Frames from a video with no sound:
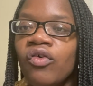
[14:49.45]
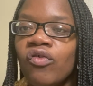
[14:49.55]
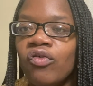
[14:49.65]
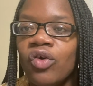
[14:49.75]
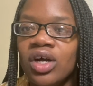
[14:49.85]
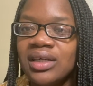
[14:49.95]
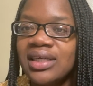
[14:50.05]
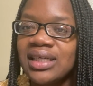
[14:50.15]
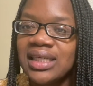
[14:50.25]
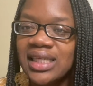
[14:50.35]
four
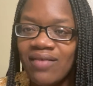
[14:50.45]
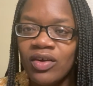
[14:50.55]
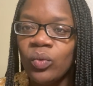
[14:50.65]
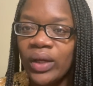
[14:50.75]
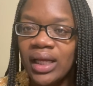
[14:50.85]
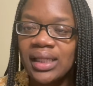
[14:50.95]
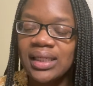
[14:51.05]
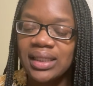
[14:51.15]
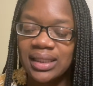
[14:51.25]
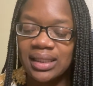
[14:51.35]
to seven weeks
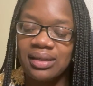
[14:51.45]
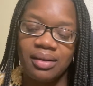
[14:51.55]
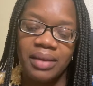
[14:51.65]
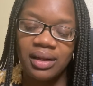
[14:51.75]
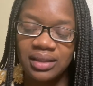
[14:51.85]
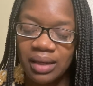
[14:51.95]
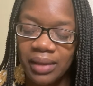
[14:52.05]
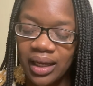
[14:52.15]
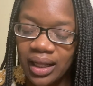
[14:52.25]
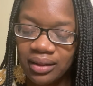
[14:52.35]
is the amount of time
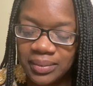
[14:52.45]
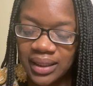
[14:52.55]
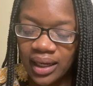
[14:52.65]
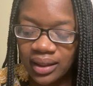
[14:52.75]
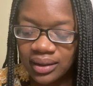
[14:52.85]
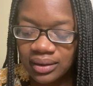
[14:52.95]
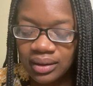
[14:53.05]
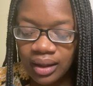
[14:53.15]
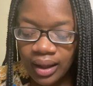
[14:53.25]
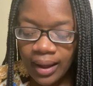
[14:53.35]
I get them tightened.
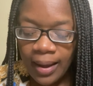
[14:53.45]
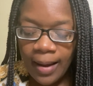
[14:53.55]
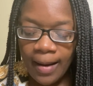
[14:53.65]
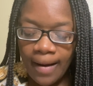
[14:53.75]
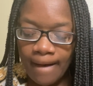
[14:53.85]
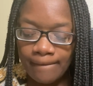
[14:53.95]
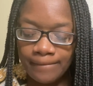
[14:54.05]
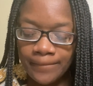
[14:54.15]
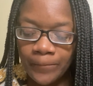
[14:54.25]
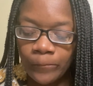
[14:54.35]
Um,